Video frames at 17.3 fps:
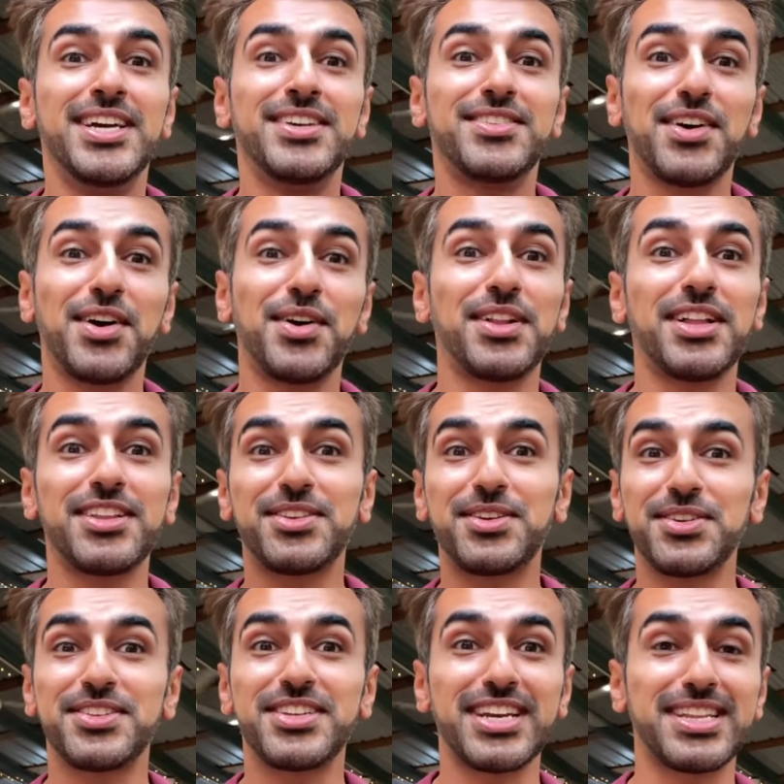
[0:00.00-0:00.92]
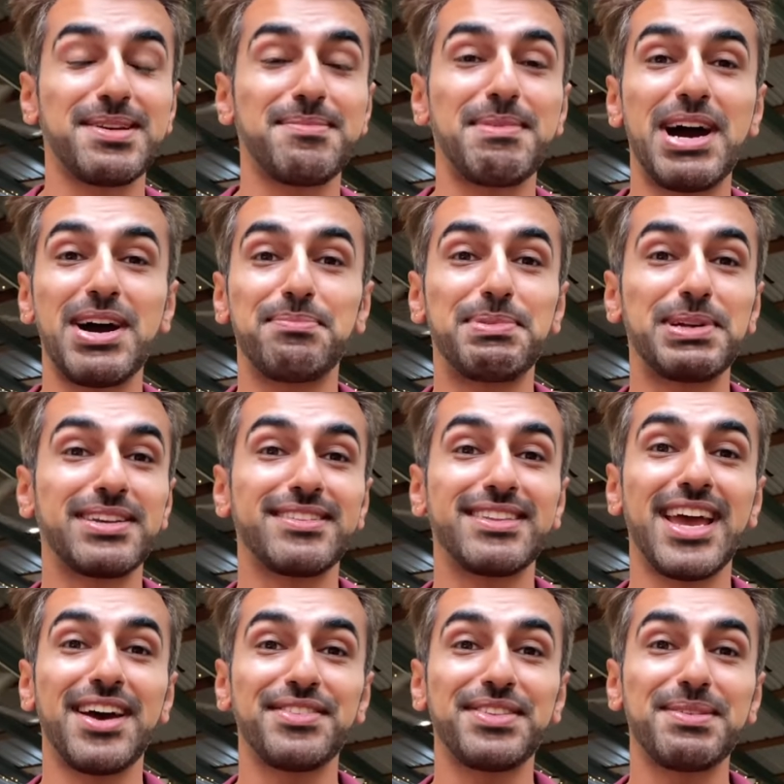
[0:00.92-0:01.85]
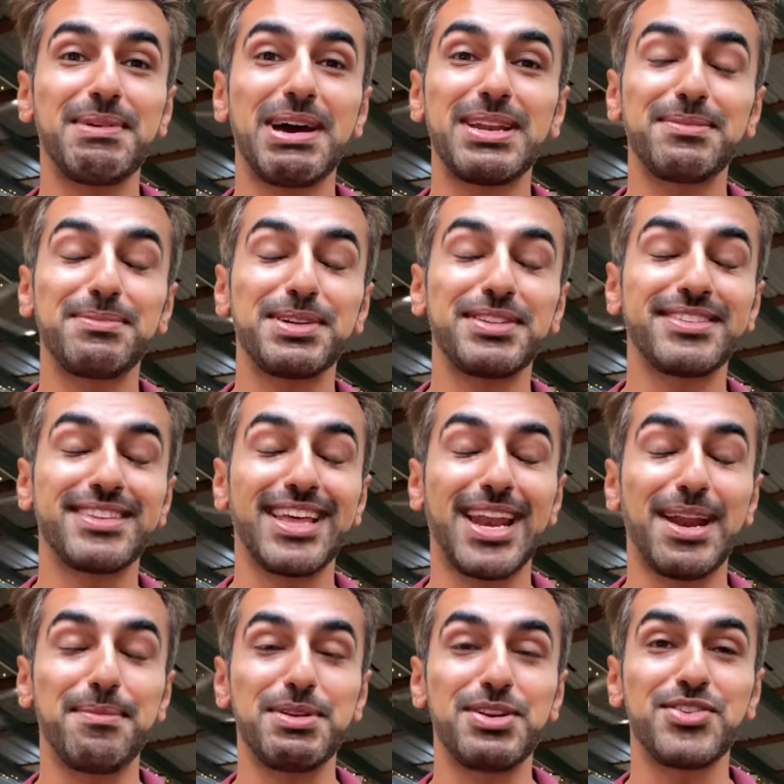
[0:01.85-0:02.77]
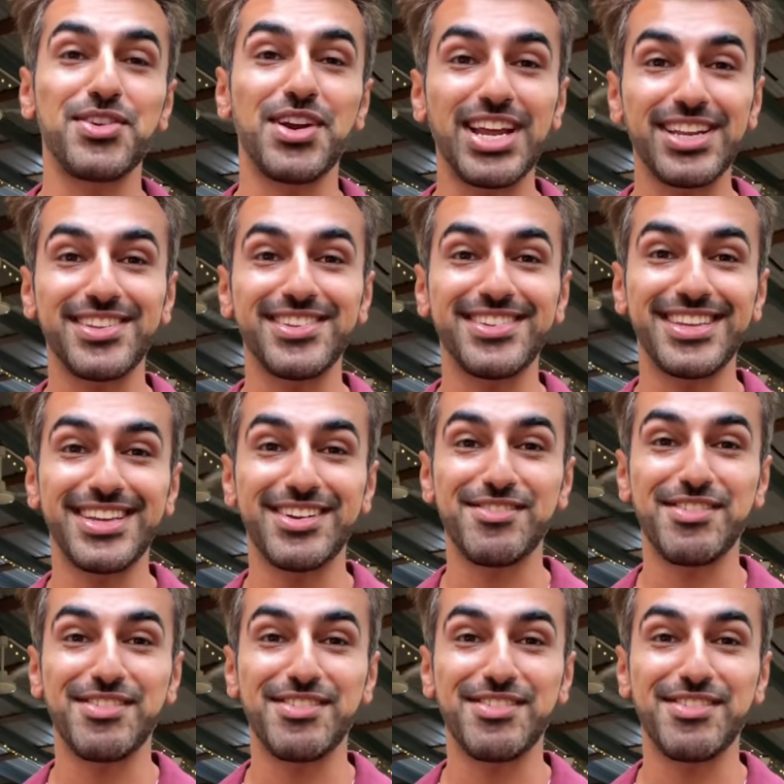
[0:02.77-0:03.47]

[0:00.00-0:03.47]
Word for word: So let's go check them out because they have some animals that I've been trying to see